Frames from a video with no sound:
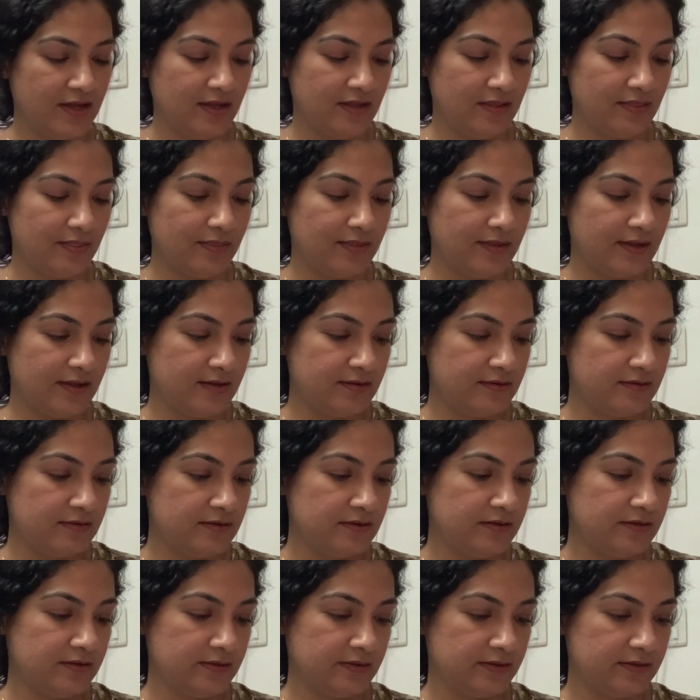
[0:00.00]

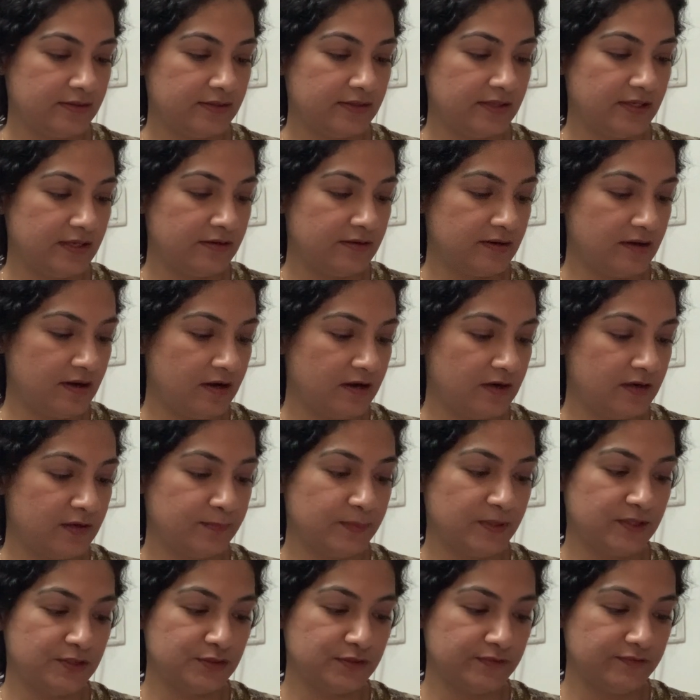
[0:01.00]
Then there are a
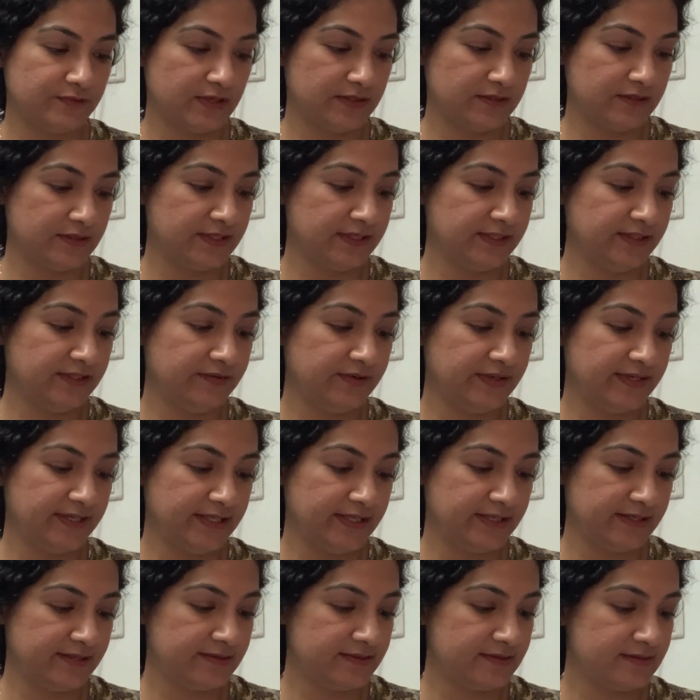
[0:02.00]
bunch of other
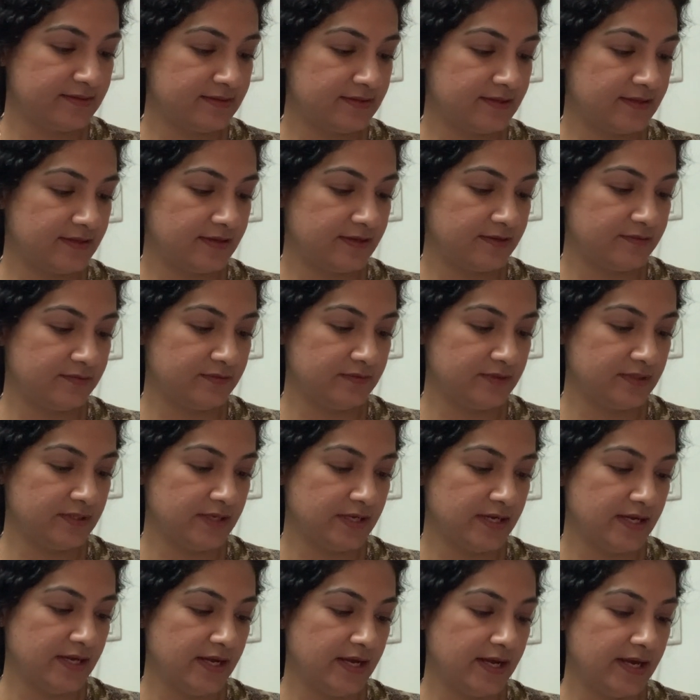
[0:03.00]
ingredients. Then
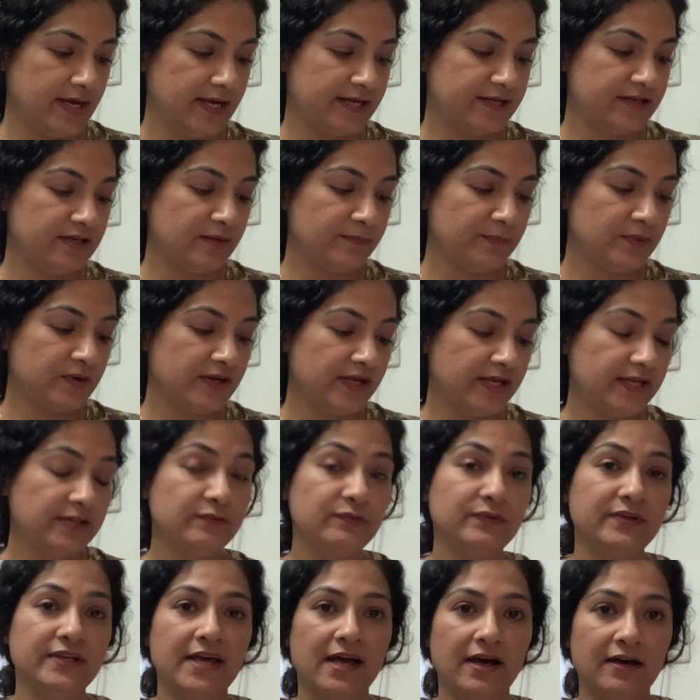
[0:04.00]
at number 8
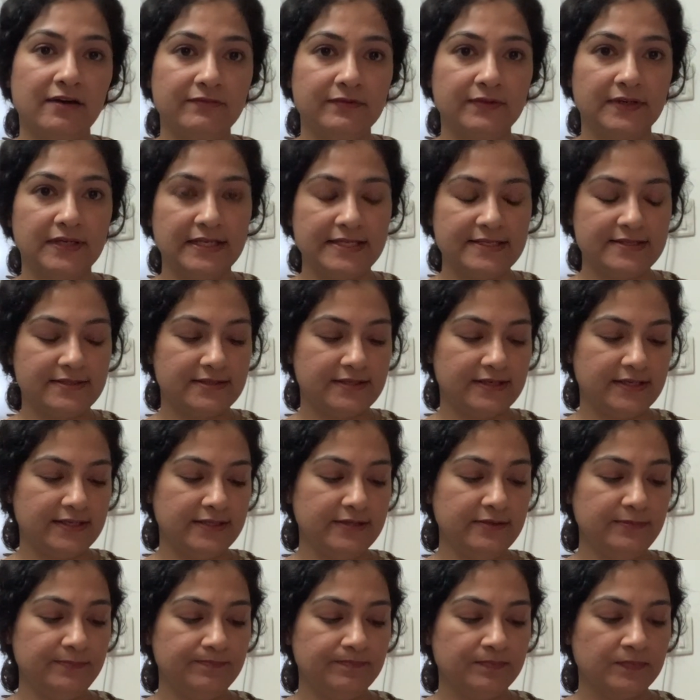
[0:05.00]
we have glycerin.
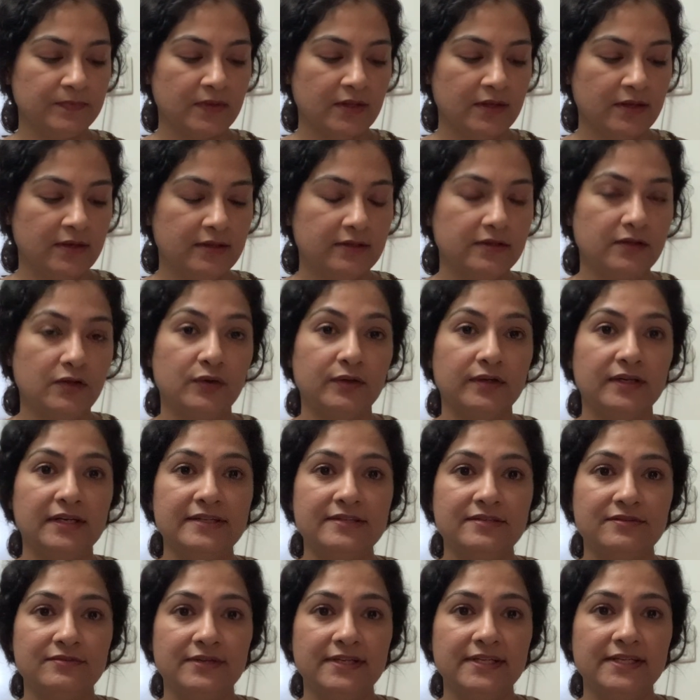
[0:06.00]
Now,
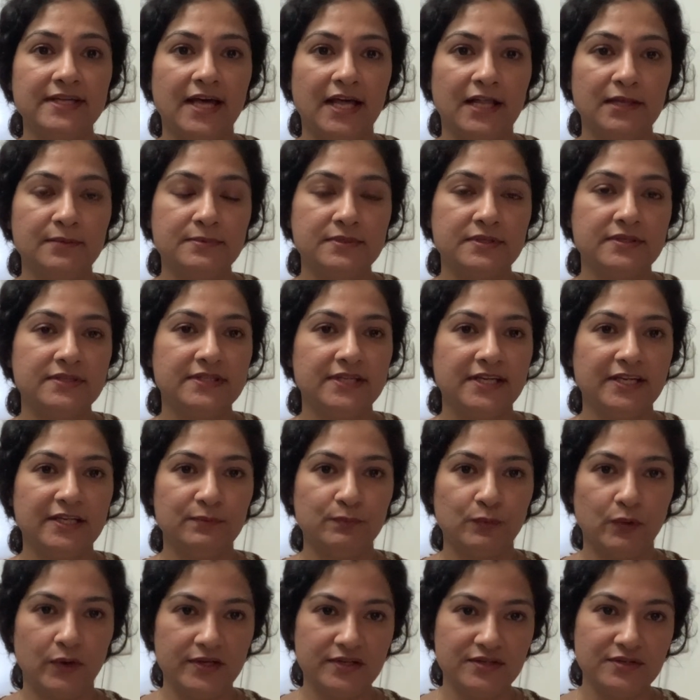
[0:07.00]
glycerin helps retain
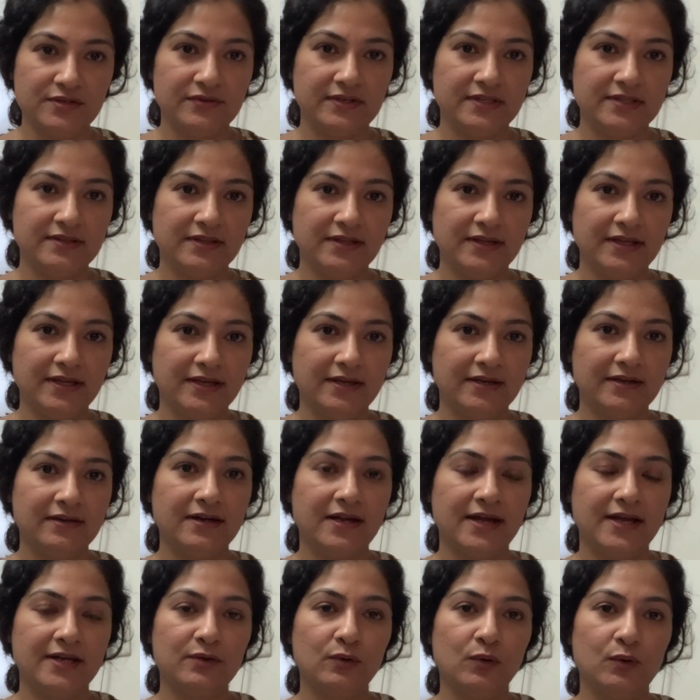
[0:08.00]
moisture in the hair
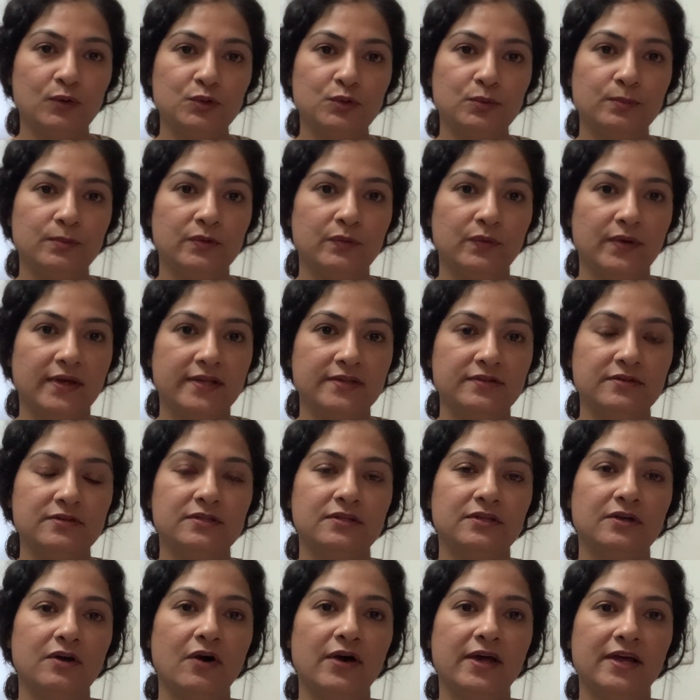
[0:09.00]
and also prevents
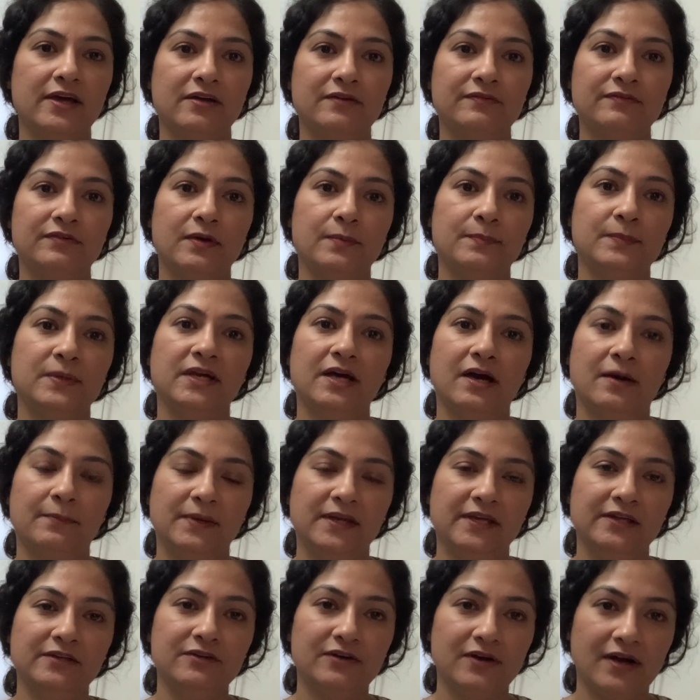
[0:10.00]
your hair from
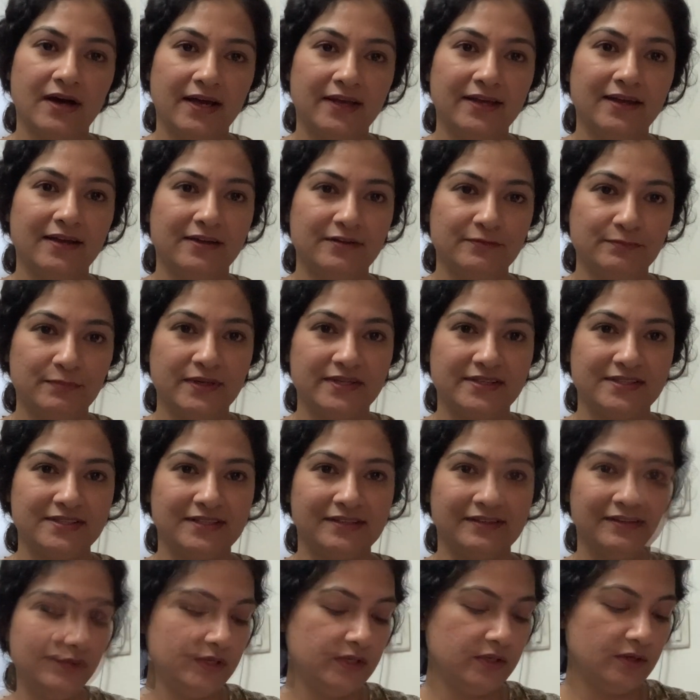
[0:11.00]
becoming dry and brittle.
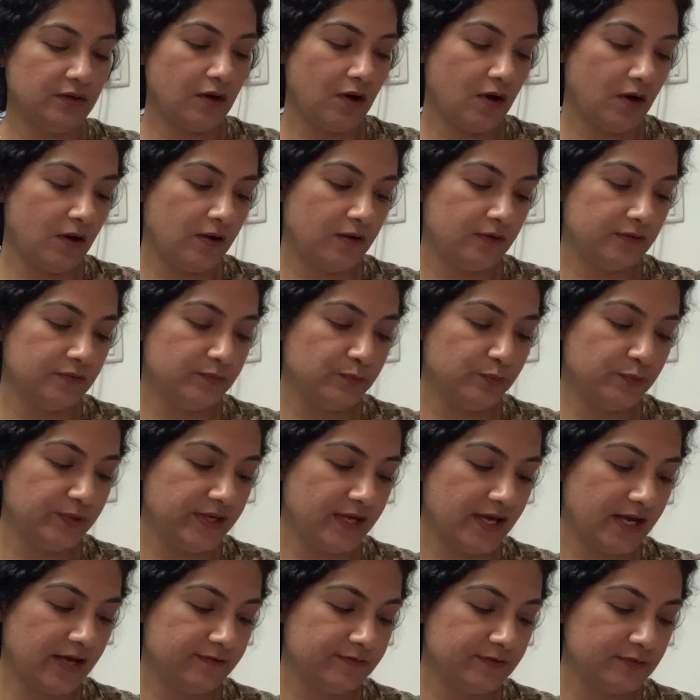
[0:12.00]
Moving on, we
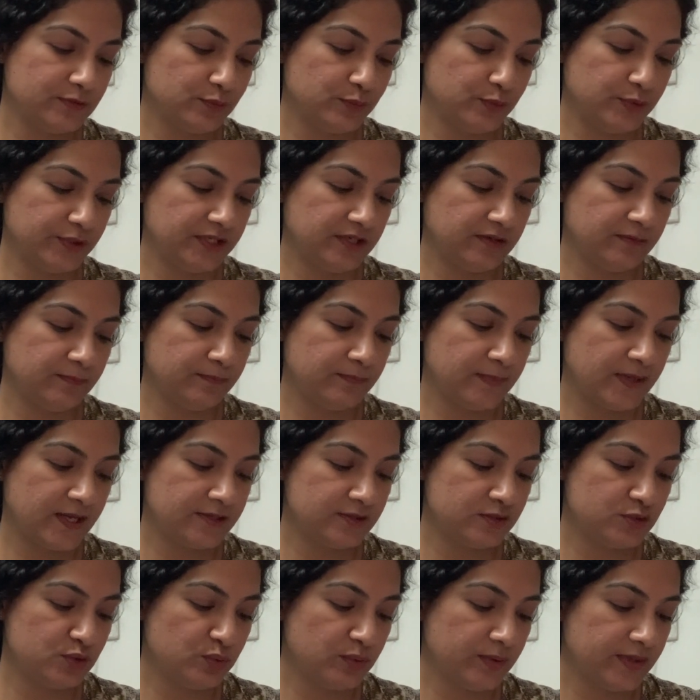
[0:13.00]
have sodium
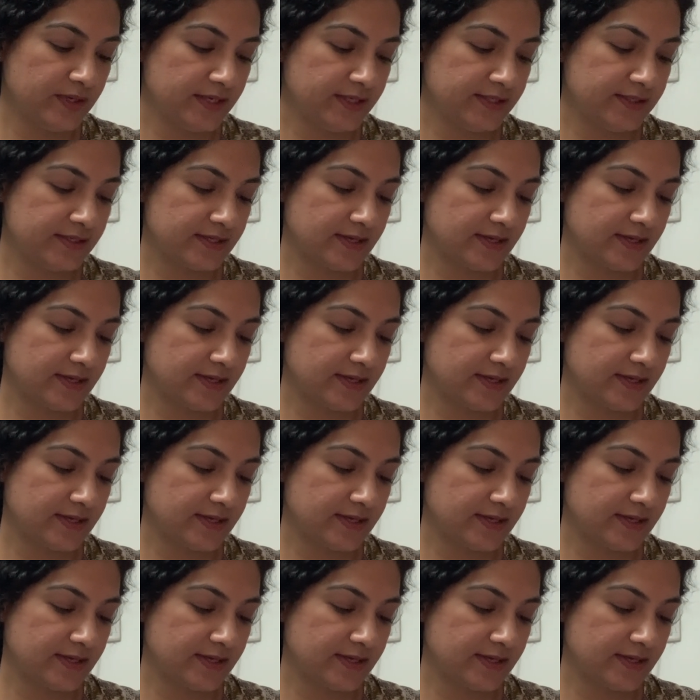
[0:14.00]
benzoate